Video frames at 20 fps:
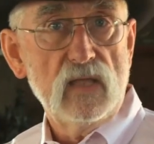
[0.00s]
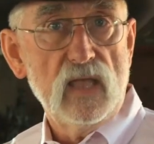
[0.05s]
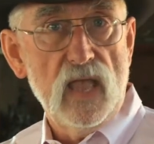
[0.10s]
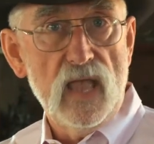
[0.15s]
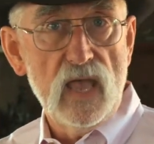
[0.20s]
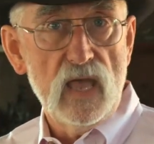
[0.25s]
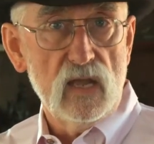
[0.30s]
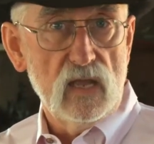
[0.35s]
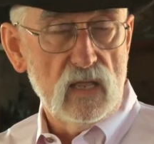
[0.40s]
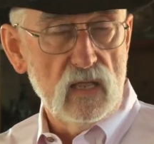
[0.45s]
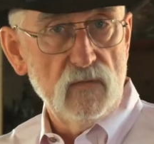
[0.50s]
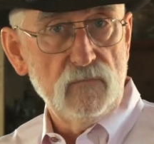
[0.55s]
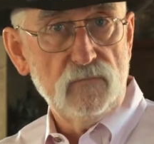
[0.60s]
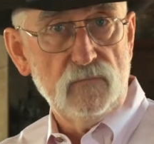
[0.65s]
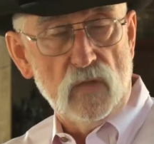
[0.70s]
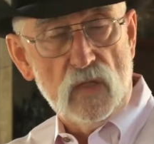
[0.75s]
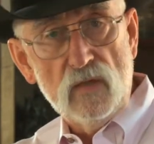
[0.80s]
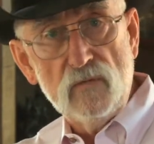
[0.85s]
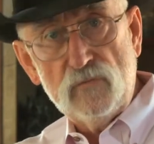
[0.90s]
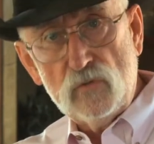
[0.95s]
and
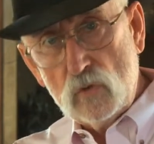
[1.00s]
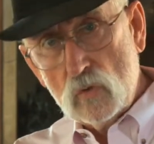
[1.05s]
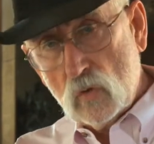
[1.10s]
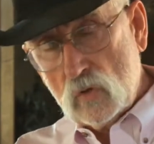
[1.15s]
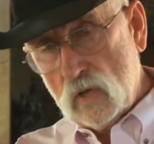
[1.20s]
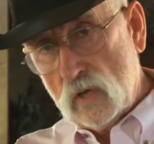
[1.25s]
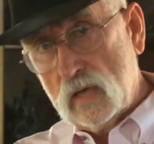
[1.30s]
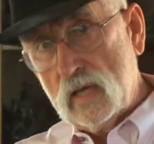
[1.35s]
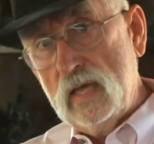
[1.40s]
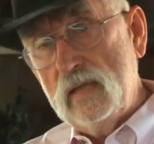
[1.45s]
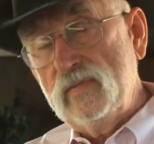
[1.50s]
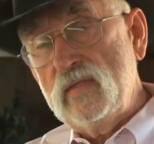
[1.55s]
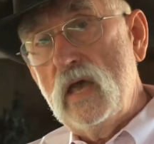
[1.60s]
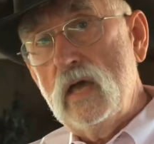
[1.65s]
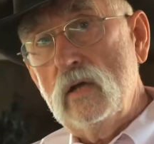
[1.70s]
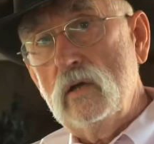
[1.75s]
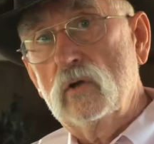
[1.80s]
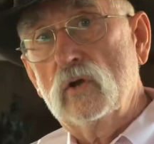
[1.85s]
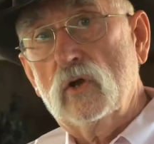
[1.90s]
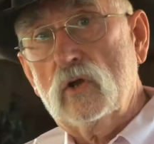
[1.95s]
if you can get
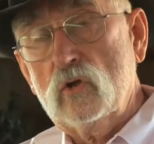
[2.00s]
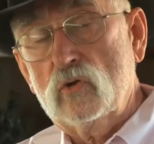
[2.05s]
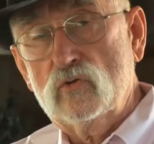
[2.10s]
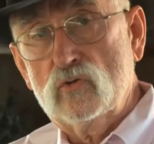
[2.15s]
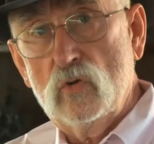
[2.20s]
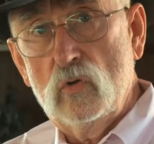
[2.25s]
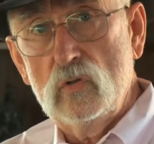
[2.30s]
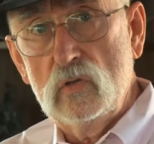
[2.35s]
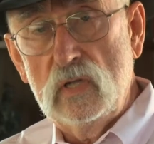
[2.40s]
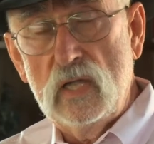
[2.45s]
that under control,